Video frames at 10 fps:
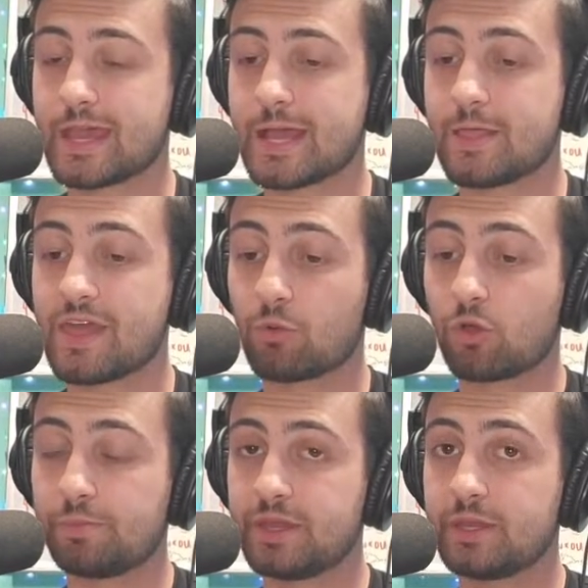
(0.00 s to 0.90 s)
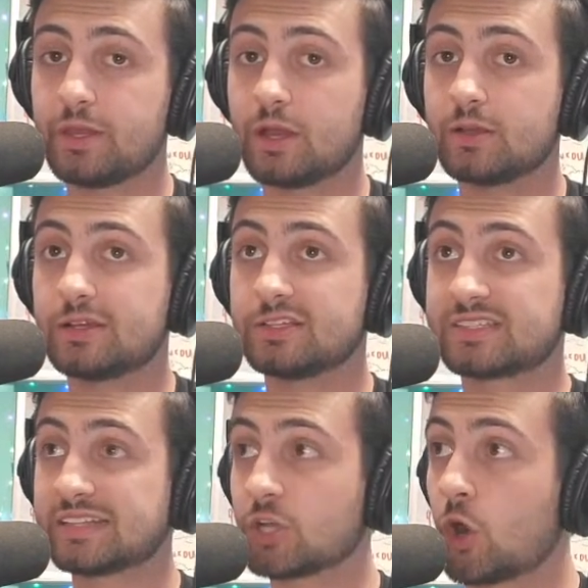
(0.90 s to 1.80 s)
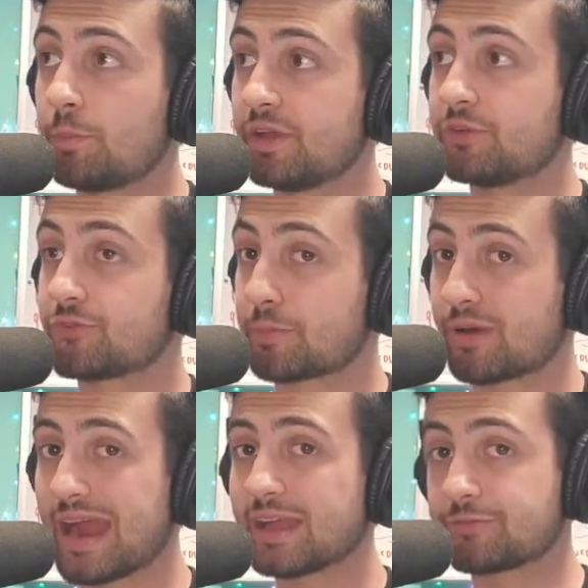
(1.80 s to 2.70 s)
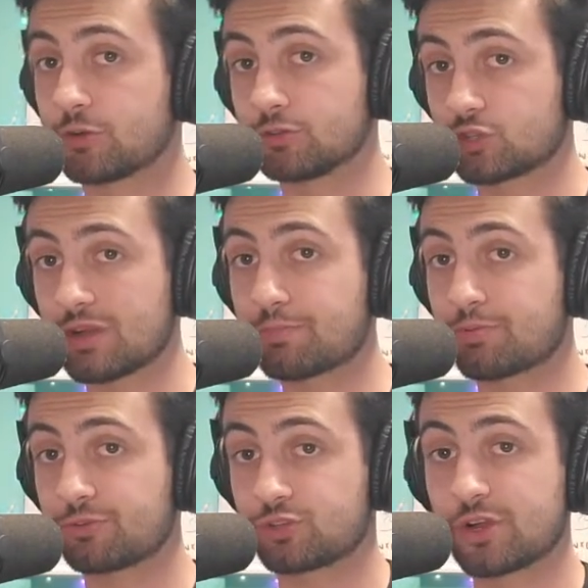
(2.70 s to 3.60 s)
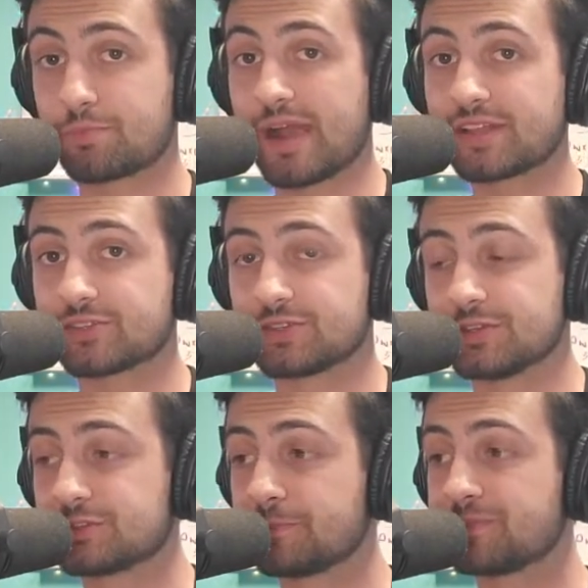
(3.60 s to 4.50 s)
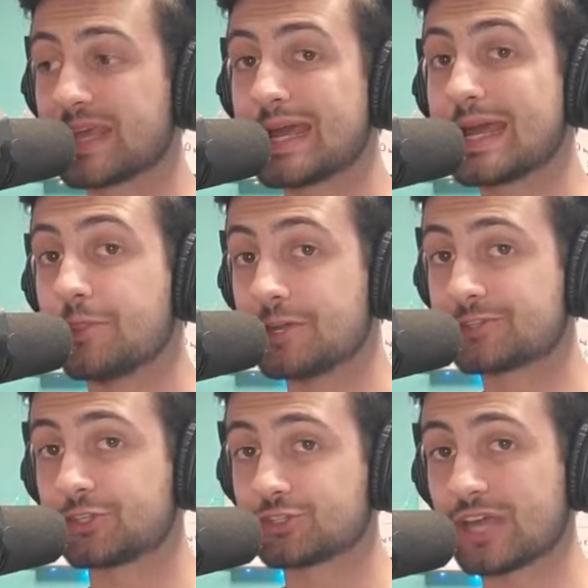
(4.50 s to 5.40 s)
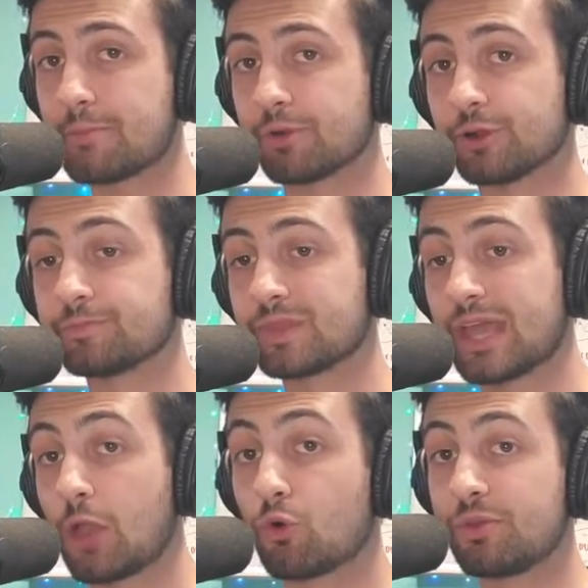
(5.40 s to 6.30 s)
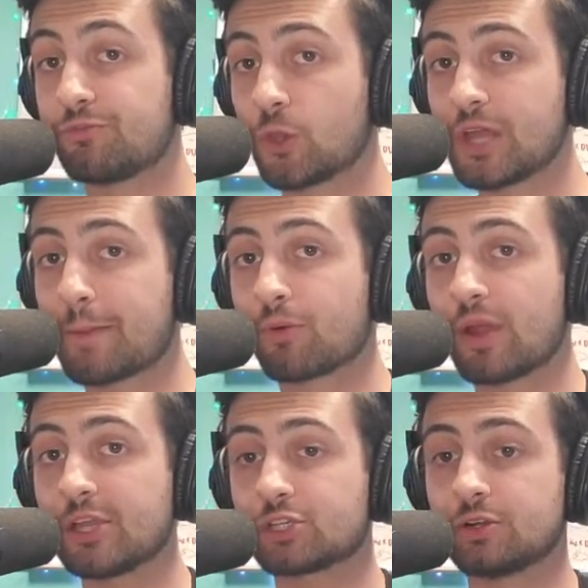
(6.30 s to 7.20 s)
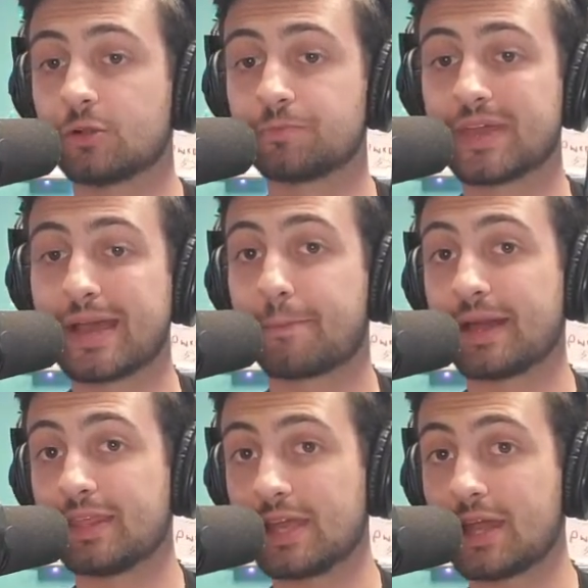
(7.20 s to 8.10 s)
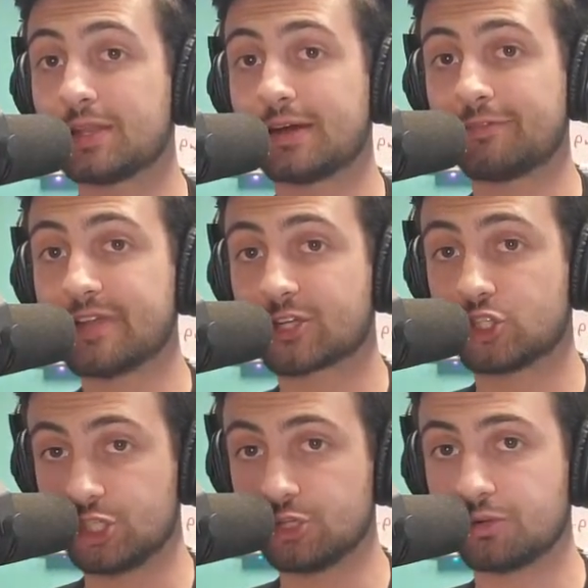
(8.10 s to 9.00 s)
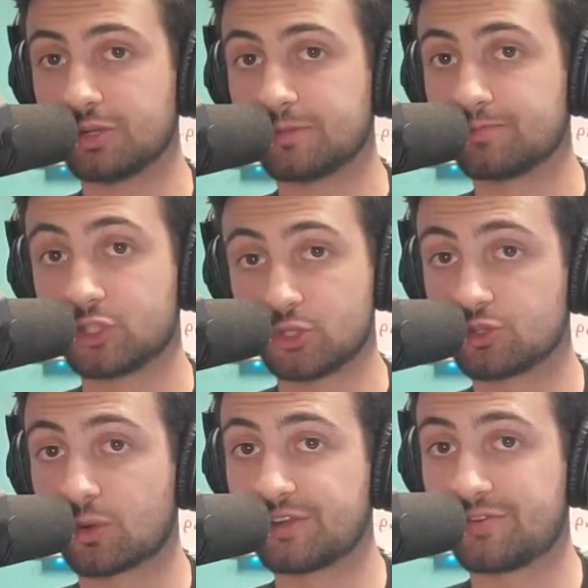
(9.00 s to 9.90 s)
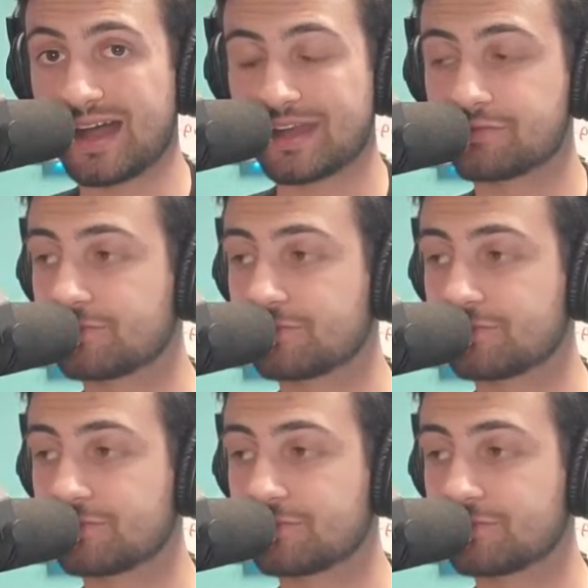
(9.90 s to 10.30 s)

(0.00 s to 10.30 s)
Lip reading: that will be set to open for strict practices this December and will be fully operational by the end of next June 25.